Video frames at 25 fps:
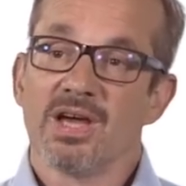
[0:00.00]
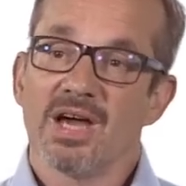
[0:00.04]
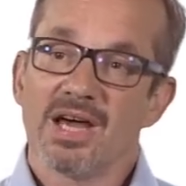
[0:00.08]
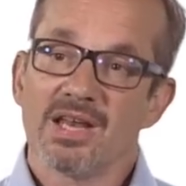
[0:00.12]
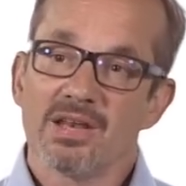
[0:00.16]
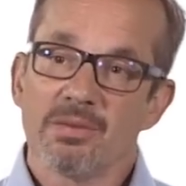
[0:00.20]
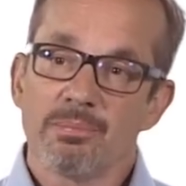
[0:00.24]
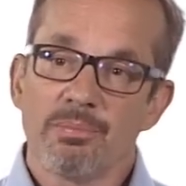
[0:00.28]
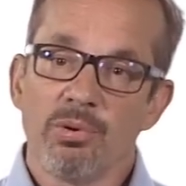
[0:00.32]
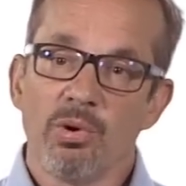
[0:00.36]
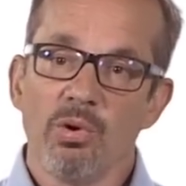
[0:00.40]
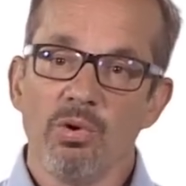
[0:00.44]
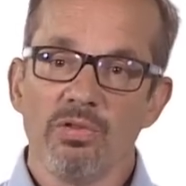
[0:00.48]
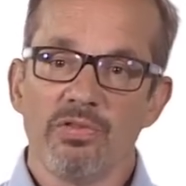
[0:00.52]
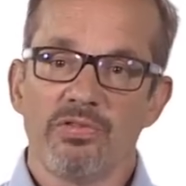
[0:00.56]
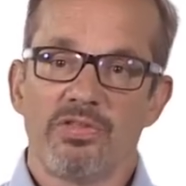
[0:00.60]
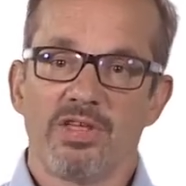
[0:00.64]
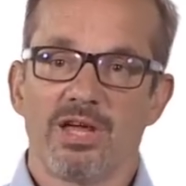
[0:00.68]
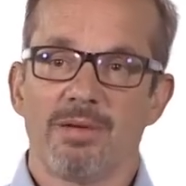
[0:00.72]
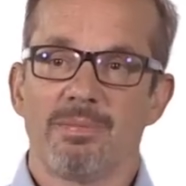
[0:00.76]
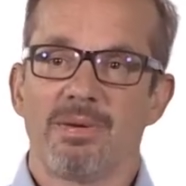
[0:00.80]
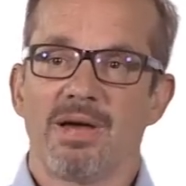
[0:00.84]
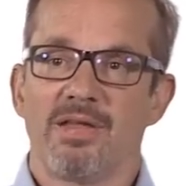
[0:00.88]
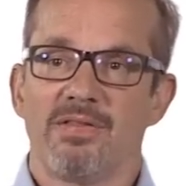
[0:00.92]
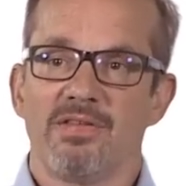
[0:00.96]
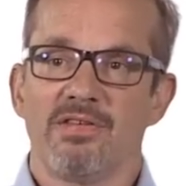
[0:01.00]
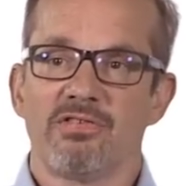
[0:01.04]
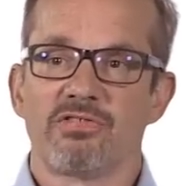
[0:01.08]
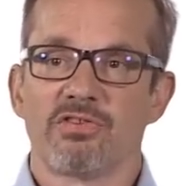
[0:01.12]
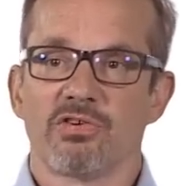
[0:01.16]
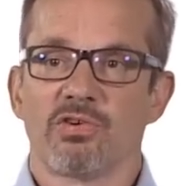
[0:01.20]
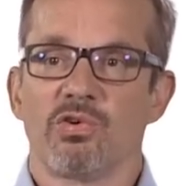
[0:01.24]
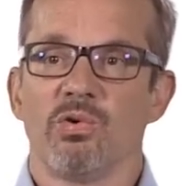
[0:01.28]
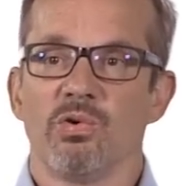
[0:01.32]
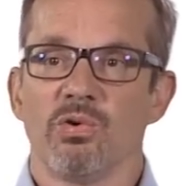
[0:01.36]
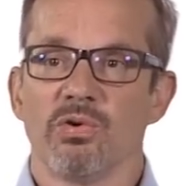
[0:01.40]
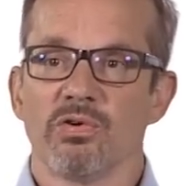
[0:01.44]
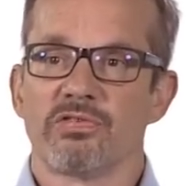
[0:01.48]
And the important thing about this,
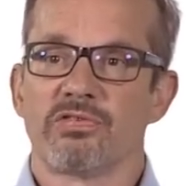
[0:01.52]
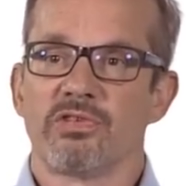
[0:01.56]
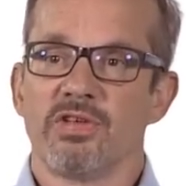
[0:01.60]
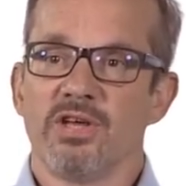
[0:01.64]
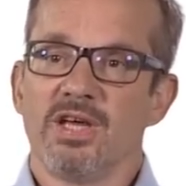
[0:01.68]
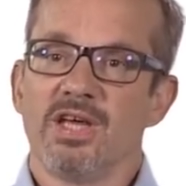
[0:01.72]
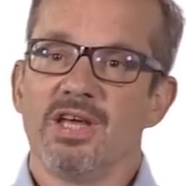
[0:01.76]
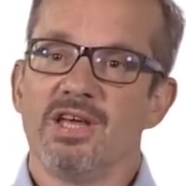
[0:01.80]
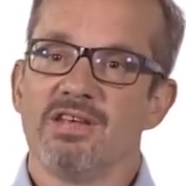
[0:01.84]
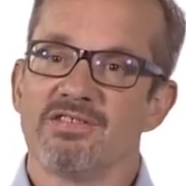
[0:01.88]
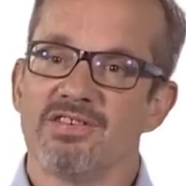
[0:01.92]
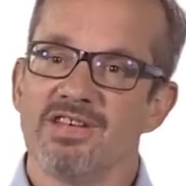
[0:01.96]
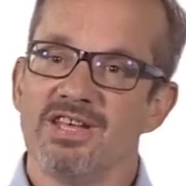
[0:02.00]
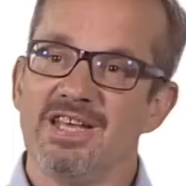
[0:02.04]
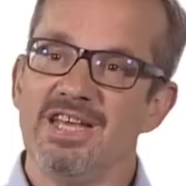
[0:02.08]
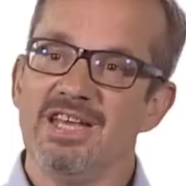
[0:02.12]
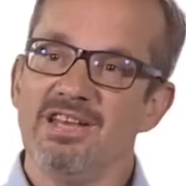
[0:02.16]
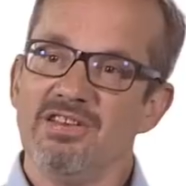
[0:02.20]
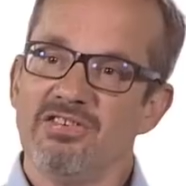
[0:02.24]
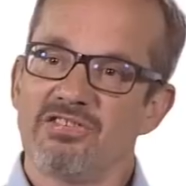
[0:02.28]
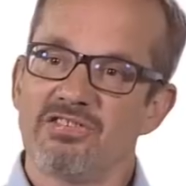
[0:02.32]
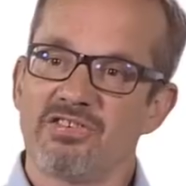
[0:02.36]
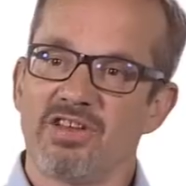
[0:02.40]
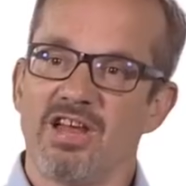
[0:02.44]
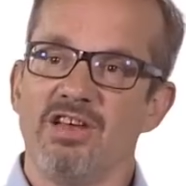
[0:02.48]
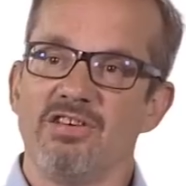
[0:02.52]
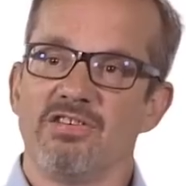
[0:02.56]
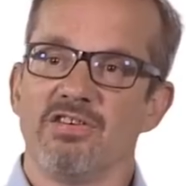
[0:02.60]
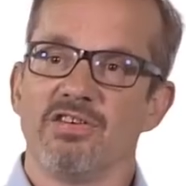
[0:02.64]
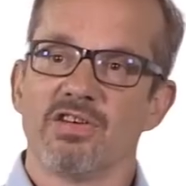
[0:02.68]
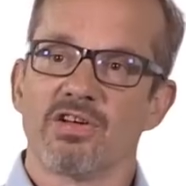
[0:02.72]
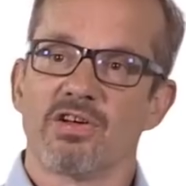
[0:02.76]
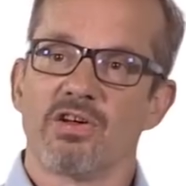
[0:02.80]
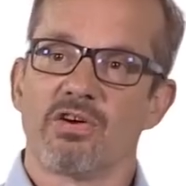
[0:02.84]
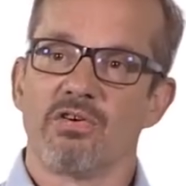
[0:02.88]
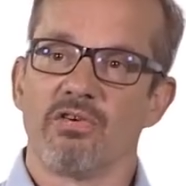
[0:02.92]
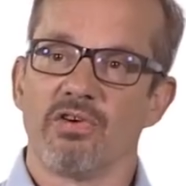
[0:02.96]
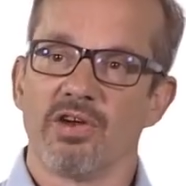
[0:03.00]
of course, is that each stage in
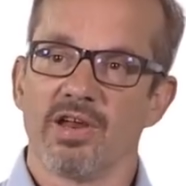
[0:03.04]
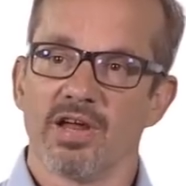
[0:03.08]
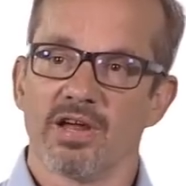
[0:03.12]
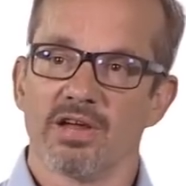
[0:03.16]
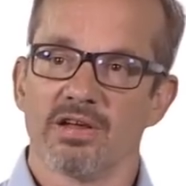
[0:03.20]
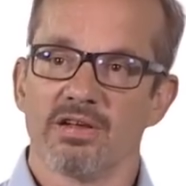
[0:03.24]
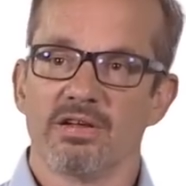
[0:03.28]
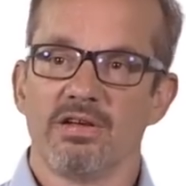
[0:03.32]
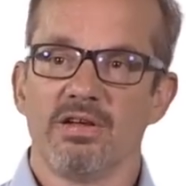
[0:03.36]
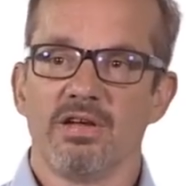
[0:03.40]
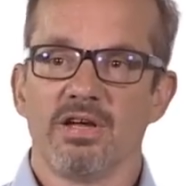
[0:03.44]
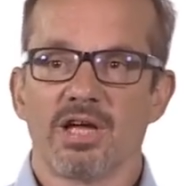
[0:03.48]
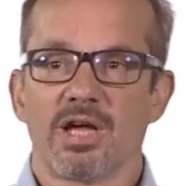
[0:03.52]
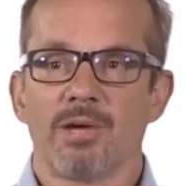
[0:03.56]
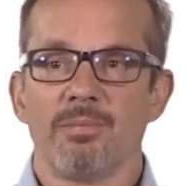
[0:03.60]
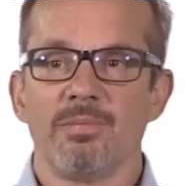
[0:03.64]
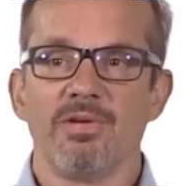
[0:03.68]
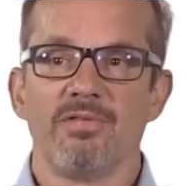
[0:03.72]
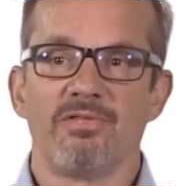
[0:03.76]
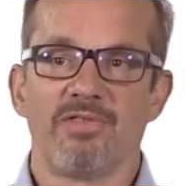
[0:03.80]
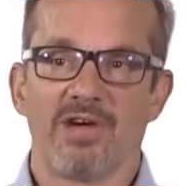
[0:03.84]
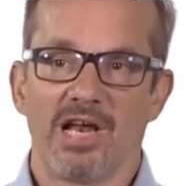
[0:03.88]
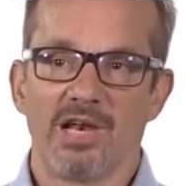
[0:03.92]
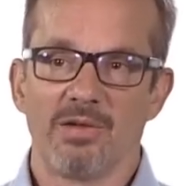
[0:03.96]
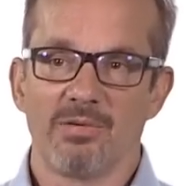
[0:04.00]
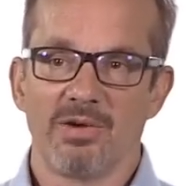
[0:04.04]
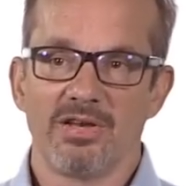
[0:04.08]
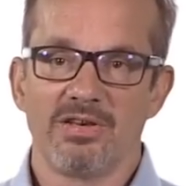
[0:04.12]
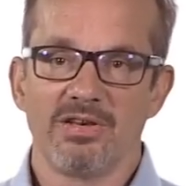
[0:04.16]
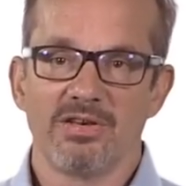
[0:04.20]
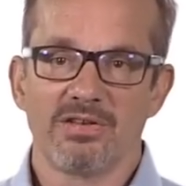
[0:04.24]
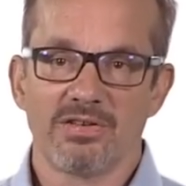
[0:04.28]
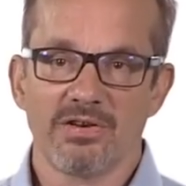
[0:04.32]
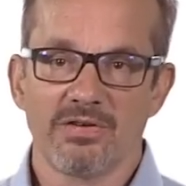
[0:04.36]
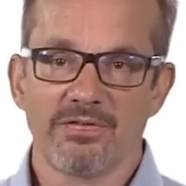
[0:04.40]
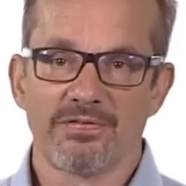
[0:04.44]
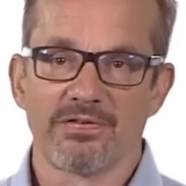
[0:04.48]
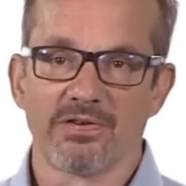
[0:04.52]
the career can be
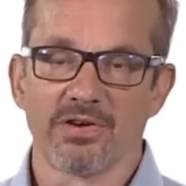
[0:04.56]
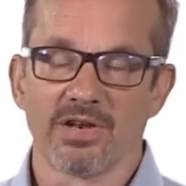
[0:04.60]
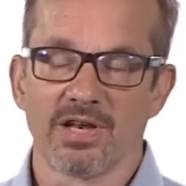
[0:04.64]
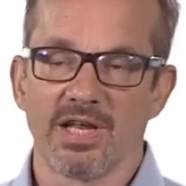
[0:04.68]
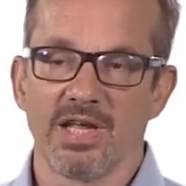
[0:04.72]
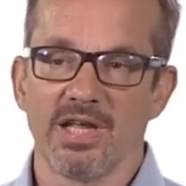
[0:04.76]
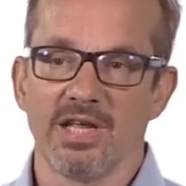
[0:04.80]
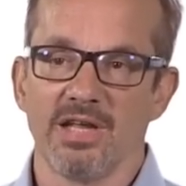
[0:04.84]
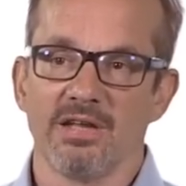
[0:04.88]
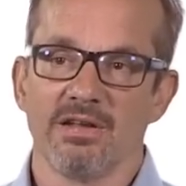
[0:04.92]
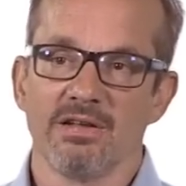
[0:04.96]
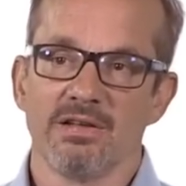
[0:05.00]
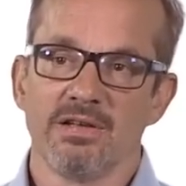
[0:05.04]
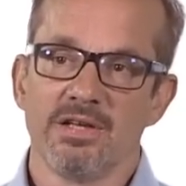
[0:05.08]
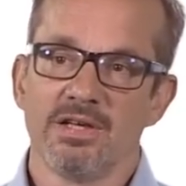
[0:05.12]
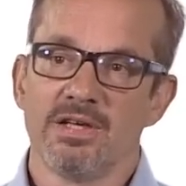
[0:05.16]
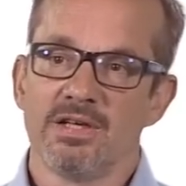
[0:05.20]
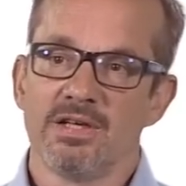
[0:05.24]
evaluated differently.